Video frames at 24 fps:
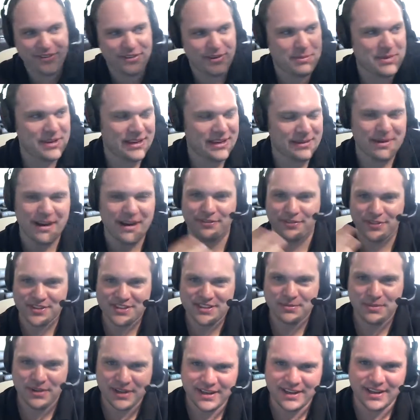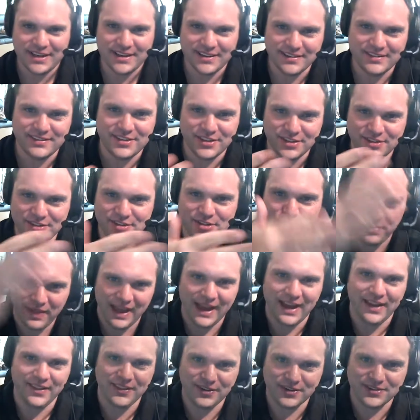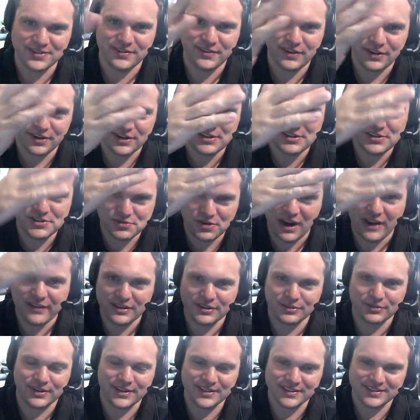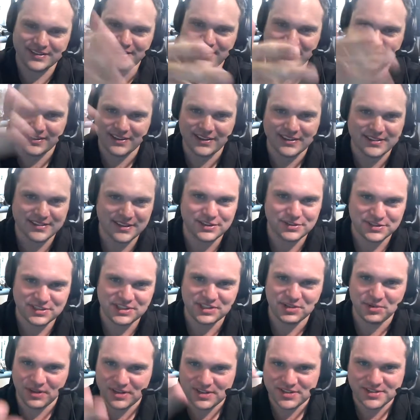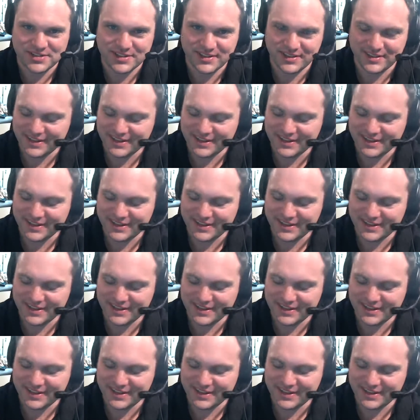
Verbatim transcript: I mean, come on, for someone to to do that, there's a very driving reason. It's like it's an interesting question.